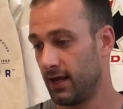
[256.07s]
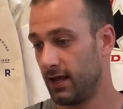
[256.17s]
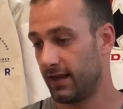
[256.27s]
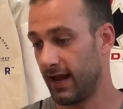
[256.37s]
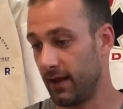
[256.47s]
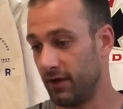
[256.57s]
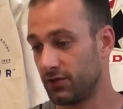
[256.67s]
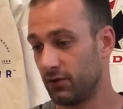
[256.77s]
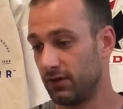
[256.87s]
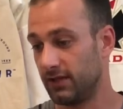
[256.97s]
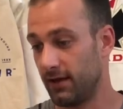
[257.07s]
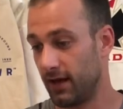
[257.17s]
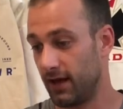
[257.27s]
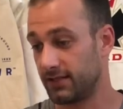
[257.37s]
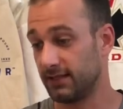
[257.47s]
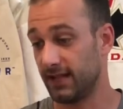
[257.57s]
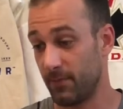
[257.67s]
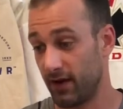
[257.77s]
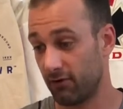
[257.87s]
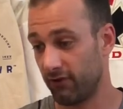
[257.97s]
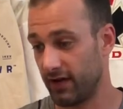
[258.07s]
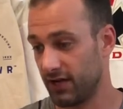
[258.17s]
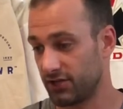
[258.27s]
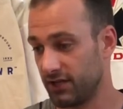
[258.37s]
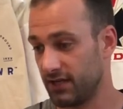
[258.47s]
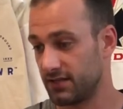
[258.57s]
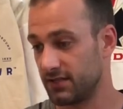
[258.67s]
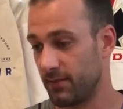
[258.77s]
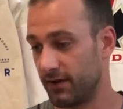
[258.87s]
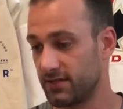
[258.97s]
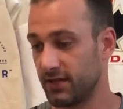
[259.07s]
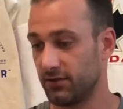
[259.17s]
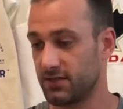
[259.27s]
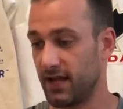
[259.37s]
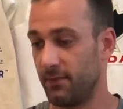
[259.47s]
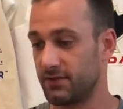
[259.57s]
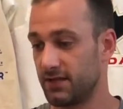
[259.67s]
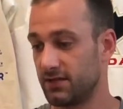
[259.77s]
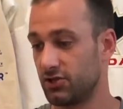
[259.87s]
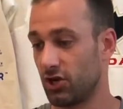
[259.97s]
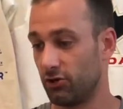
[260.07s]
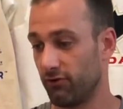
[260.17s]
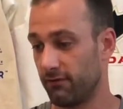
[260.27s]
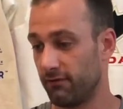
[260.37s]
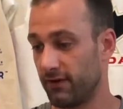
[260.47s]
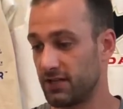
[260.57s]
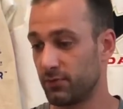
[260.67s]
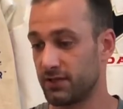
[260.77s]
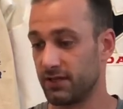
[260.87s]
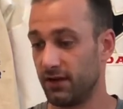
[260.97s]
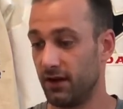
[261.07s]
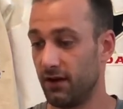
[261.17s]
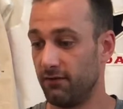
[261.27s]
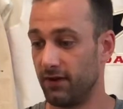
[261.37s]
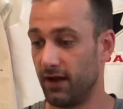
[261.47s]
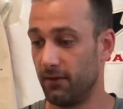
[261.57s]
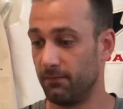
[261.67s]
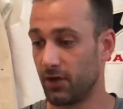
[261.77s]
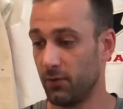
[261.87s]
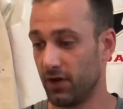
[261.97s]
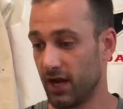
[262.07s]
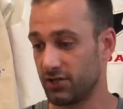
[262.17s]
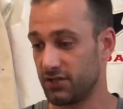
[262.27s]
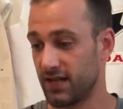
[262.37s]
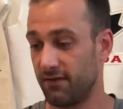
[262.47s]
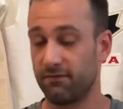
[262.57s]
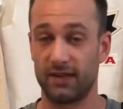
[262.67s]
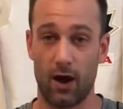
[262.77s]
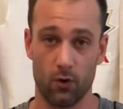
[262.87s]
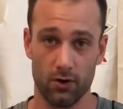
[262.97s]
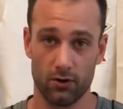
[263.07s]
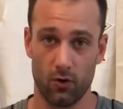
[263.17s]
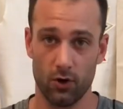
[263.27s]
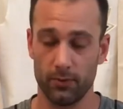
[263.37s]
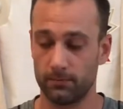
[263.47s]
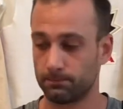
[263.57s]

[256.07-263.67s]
that aiming to limit irradiation isn't about a single step, says Sean Griffin, Vice President of Communications at Flower Corp,